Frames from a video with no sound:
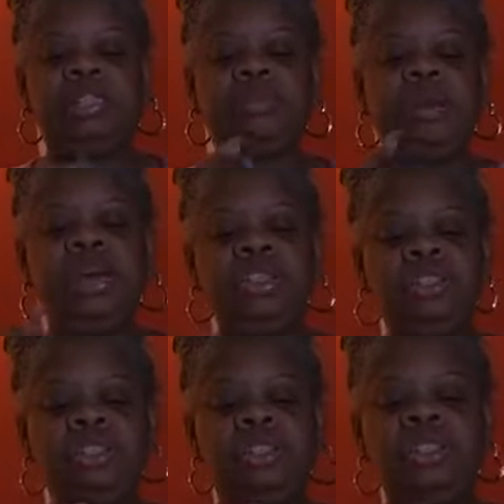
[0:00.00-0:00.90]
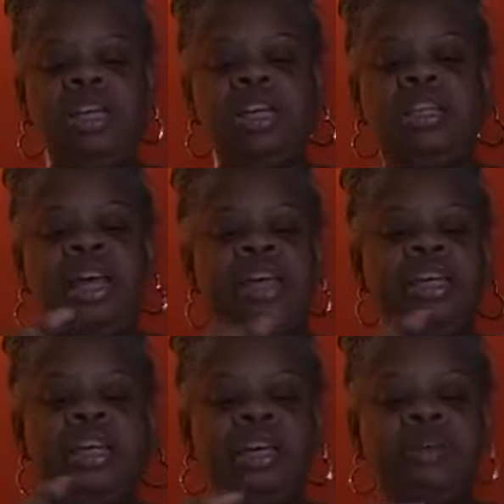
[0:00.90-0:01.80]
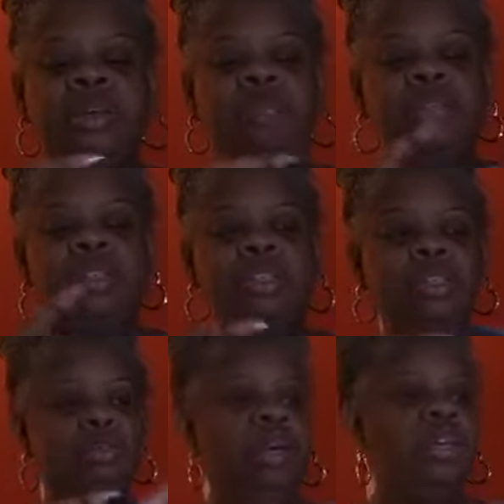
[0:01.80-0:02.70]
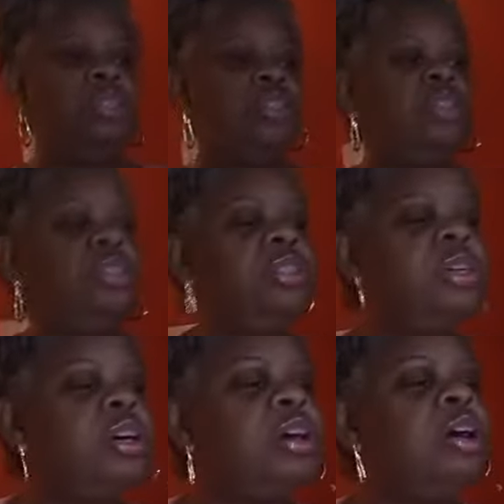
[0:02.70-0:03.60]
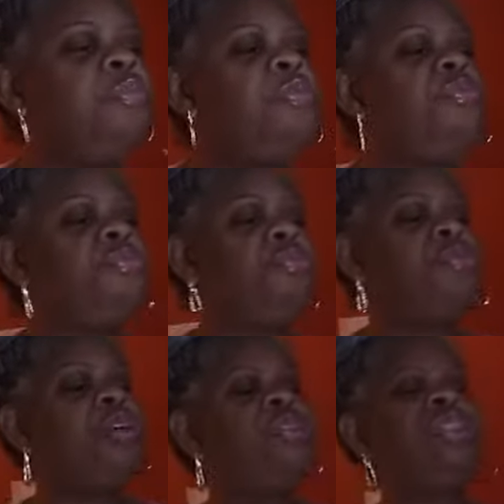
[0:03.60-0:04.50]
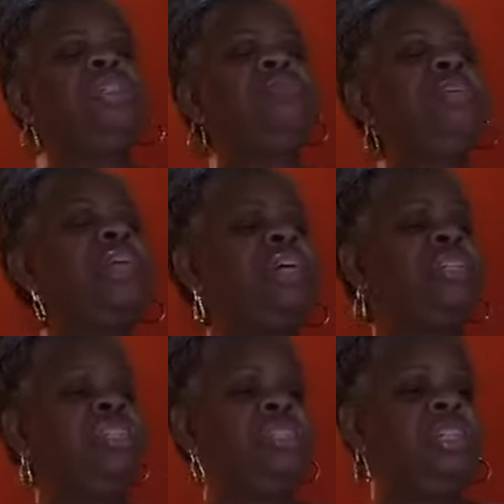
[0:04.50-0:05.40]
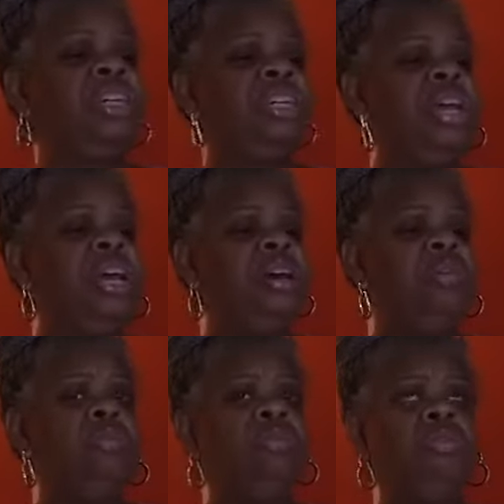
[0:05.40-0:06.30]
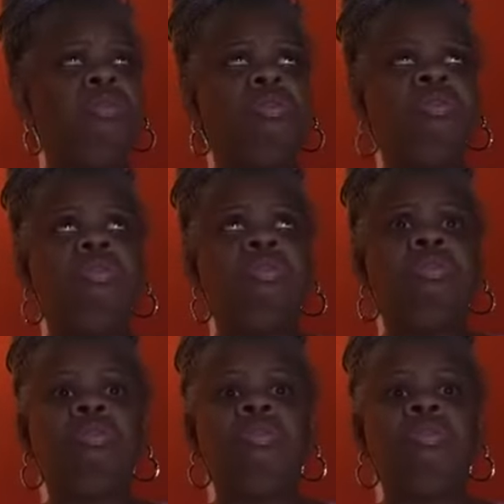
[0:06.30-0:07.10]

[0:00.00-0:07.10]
he see his patients, that he could give it to his patients. Come on, for real, Siri, like shit now.